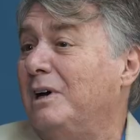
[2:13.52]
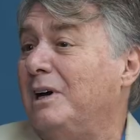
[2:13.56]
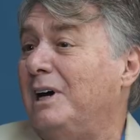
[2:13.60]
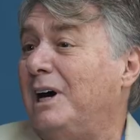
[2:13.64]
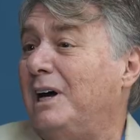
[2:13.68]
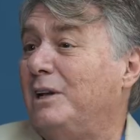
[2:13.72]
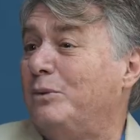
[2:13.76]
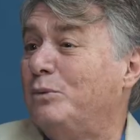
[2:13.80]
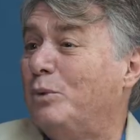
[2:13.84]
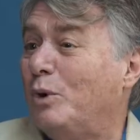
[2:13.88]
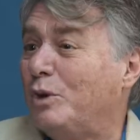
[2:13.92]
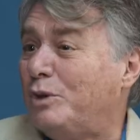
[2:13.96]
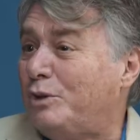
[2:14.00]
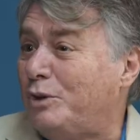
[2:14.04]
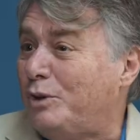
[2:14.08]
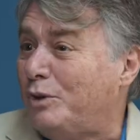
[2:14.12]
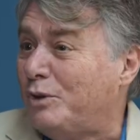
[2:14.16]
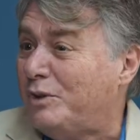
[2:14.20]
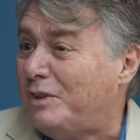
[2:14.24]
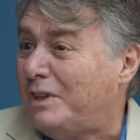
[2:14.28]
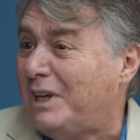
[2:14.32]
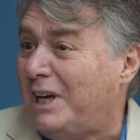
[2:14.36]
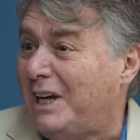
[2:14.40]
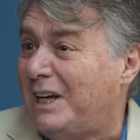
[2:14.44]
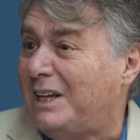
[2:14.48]
And what do you
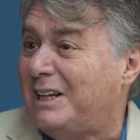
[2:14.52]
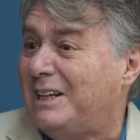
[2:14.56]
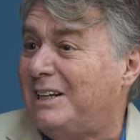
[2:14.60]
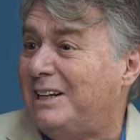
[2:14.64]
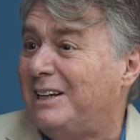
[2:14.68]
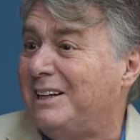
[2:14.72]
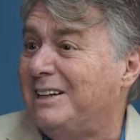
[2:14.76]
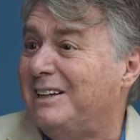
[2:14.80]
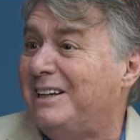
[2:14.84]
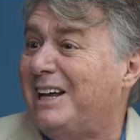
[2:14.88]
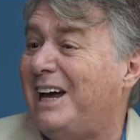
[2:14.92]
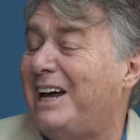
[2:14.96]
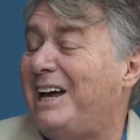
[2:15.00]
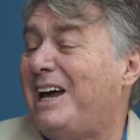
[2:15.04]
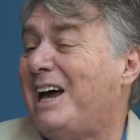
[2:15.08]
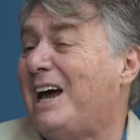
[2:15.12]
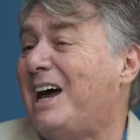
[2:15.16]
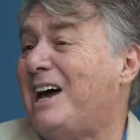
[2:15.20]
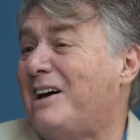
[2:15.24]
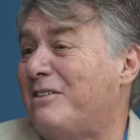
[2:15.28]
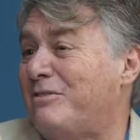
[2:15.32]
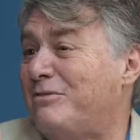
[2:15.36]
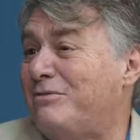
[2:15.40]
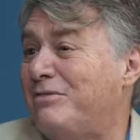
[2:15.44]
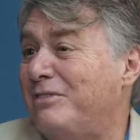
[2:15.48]
think they
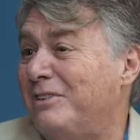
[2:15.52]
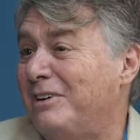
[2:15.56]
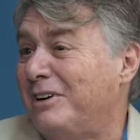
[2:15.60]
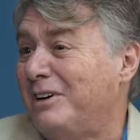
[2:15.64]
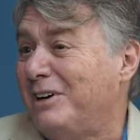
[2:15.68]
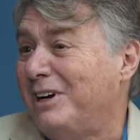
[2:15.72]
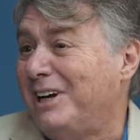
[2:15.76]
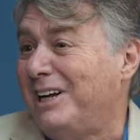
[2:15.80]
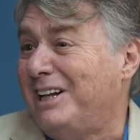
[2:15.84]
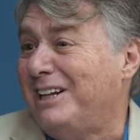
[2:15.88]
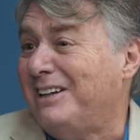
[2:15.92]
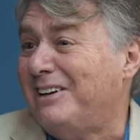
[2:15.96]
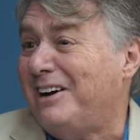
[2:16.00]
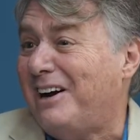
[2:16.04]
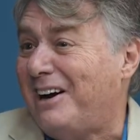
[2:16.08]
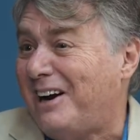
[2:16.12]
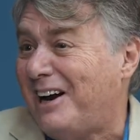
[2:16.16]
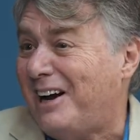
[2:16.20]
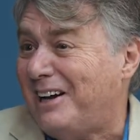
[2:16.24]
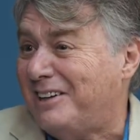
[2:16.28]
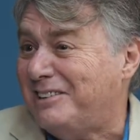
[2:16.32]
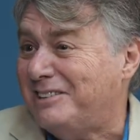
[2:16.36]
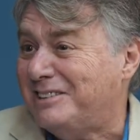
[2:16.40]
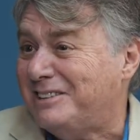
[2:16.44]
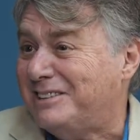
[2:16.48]
have in their
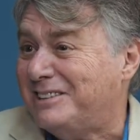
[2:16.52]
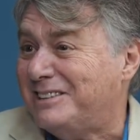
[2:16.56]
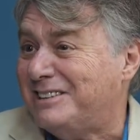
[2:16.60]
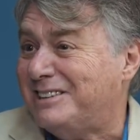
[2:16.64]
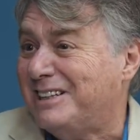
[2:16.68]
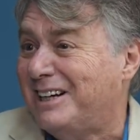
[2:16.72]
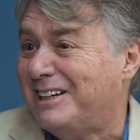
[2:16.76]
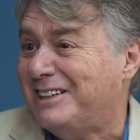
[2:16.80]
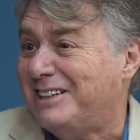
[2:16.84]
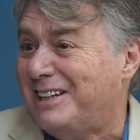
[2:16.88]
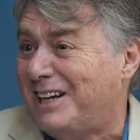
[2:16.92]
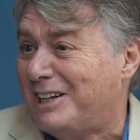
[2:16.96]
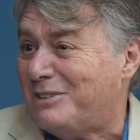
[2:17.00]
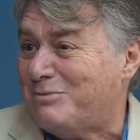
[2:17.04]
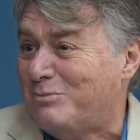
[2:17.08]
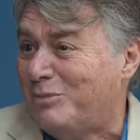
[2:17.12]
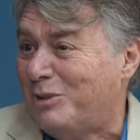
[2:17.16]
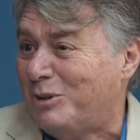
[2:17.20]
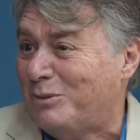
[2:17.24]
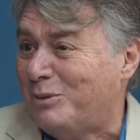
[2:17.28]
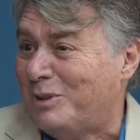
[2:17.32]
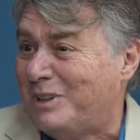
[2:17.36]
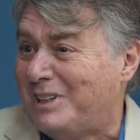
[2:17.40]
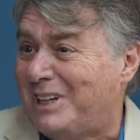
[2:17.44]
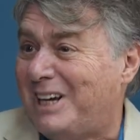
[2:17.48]
hands at that
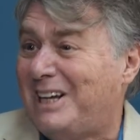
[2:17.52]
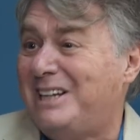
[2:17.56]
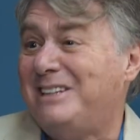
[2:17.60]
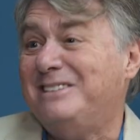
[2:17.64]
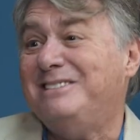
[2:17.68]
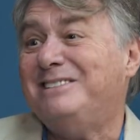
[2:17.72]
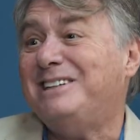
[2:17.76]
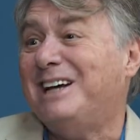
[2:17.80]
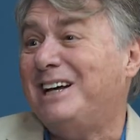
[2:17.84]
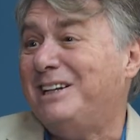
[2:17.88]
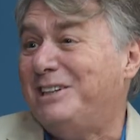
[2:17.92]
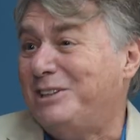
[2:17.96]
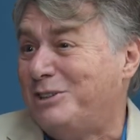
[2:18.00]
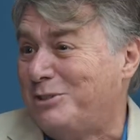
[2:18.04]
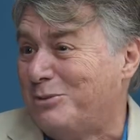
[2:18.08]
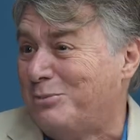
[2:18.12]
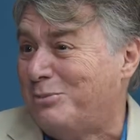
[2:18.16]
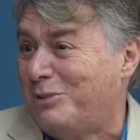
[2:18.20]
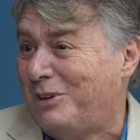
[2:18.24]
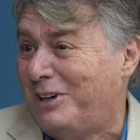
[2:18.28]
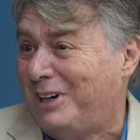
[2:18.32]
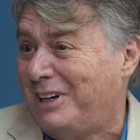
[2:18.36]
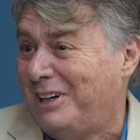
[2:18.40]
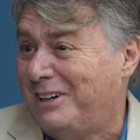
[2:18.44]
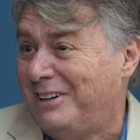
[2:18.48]
moment? They intend to
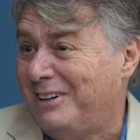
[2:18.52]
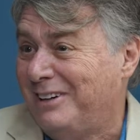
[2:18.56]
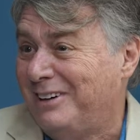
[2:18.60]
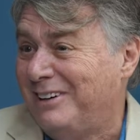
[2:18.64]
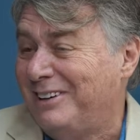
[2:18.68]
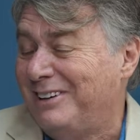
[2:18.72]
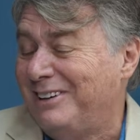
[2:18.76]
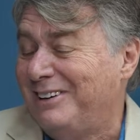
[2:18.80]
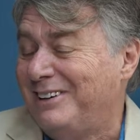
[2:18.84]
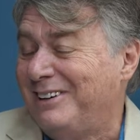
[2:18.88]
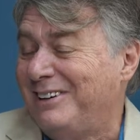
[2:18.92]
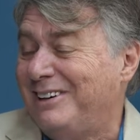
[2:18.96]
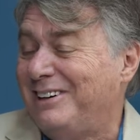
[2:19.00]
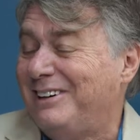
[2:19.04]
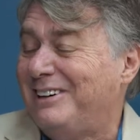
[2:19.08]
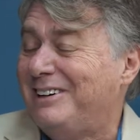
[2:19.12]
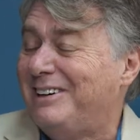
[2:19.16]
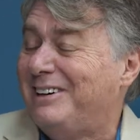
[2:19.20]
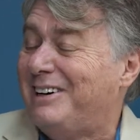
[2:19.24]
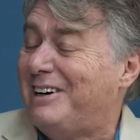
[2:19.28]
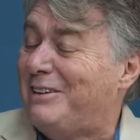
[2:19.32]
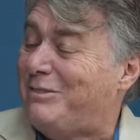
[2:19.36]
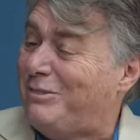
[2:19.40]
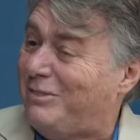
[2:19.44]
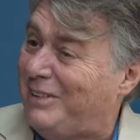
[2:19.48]
bring
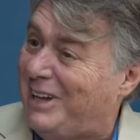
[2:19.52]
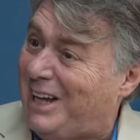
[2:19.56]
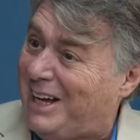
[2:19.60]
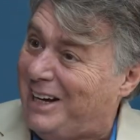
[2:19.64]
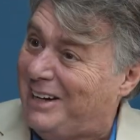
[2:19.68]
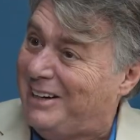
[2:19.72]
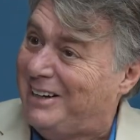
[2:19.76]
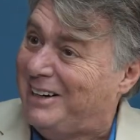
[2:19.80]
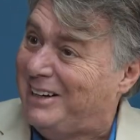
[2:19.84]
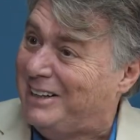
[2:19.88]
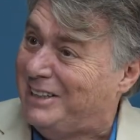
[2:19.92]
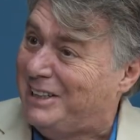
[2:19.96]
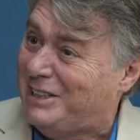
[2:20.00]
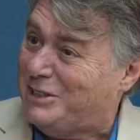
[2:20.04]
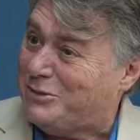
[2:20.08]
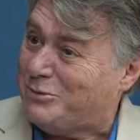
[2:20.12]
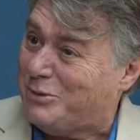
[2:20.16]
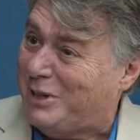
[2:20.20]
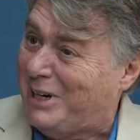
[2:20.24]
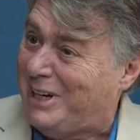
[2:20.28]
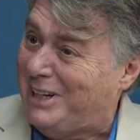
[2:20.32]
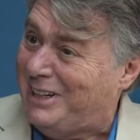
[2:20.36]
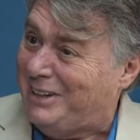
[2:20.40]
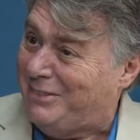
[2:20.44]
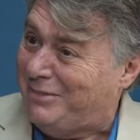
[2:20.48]
a flag, an
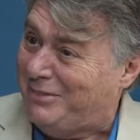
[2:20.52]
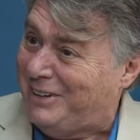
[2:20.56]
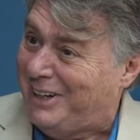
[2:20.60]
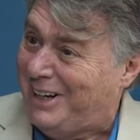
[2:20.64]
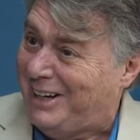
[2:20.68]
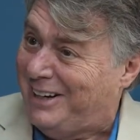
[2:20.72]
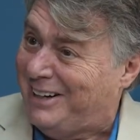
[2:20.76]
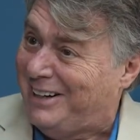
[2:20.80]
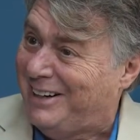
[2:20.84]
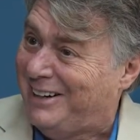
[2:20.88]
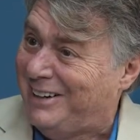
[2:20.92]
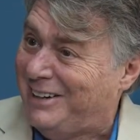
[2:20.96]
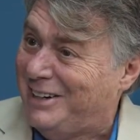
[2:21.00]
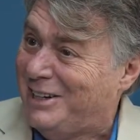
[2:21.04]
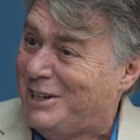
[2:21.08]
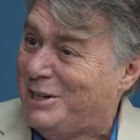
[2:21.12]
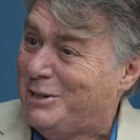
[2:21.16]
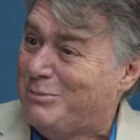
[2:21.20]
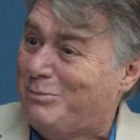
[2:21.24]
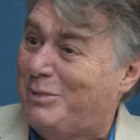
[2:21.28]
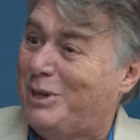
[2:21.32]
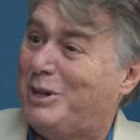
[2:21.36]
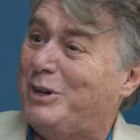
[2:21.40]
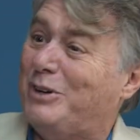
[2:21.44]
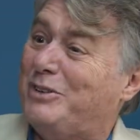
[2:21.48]
Israeli flag,
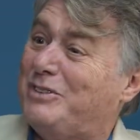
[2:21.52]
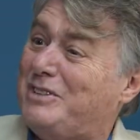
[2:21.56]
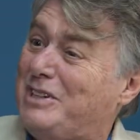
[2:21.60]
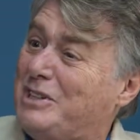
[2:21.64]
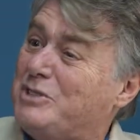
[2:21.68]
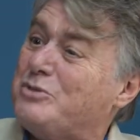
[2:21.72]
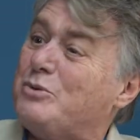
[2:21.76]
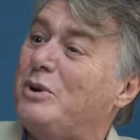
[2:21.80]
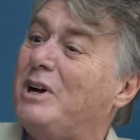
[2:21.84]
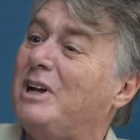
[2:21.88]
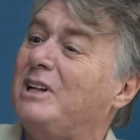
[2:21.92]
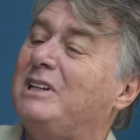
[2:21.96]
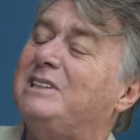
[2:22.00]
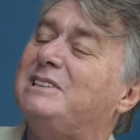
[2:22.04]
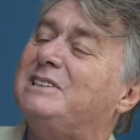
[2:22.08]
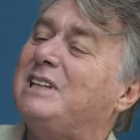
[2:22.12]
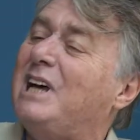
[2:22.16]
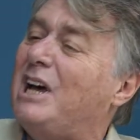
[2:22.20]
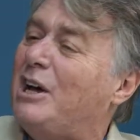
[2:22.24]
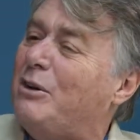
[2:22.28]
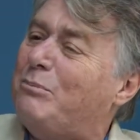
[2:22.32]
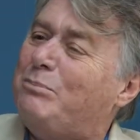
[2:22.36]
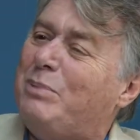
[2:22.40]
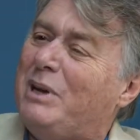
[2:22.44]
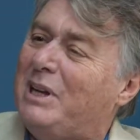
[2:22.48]
because Israel is
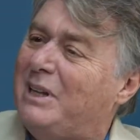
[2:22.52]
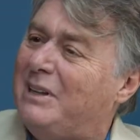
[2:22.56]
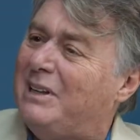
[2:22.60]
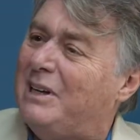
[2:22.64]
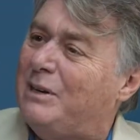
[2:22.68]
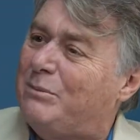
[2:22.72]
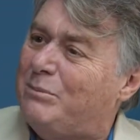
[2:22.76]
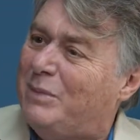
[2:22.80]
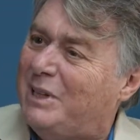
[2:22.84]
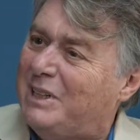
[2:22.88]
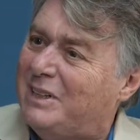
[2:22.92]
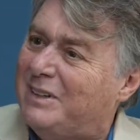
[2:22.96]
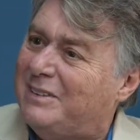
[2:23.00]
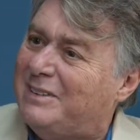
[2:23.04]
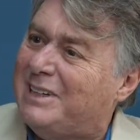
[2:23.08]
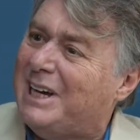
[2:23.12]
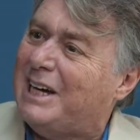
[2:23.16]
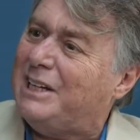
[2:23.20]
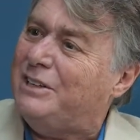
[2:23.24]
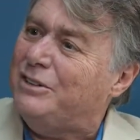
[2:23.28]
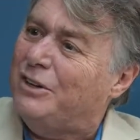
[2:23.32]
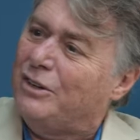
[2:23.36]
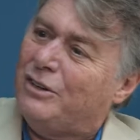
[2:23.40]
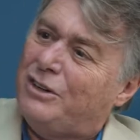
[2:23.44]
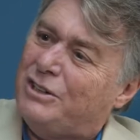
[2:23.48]
helping them in the
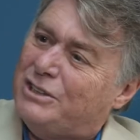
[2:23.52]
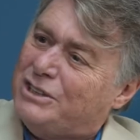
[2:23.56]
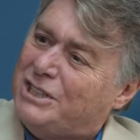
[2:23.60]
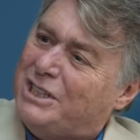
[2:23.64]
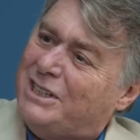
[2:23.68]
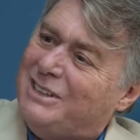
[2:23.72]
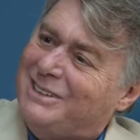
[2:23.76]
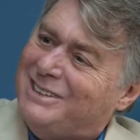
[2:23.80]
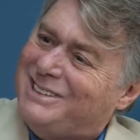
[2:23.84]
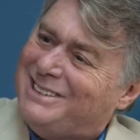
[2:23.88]
technological